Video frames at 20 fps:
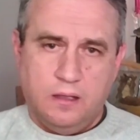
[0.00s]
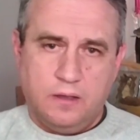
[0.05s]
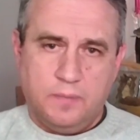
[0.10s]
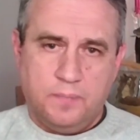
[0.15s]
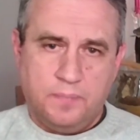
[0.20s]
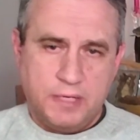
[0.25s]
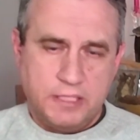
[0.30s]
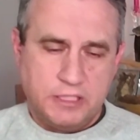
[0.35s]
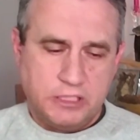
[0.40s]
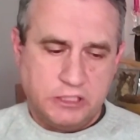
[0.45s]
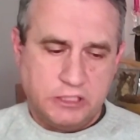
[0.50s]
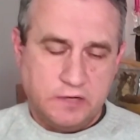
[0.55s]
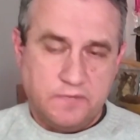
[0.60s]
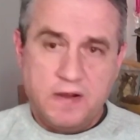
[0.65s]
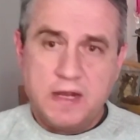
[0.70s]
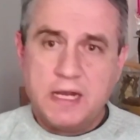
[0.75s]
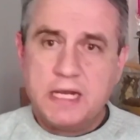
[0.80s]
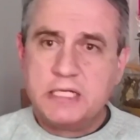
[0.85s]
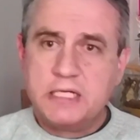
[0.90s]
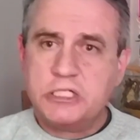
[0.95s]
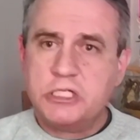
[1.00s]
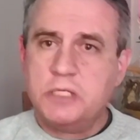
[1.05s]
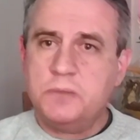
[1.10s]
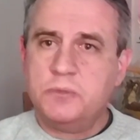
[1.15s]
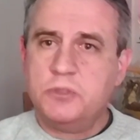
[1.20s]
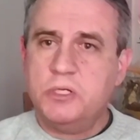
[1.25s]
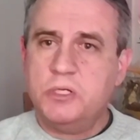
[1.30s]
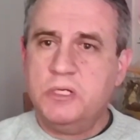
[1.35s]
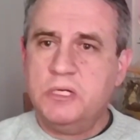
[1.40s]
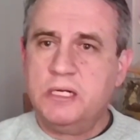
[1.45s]
The presence of hair
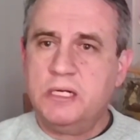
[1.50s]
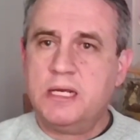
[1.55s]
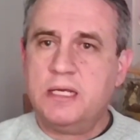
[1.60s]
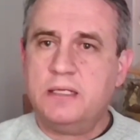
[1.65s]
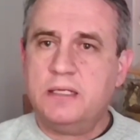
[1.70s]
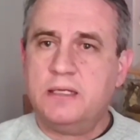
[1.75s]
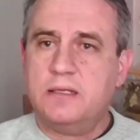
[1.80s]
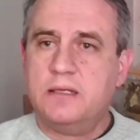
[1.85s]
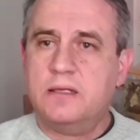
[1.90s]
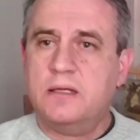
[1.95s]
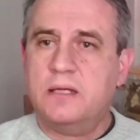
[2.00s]
seemed to indicate that the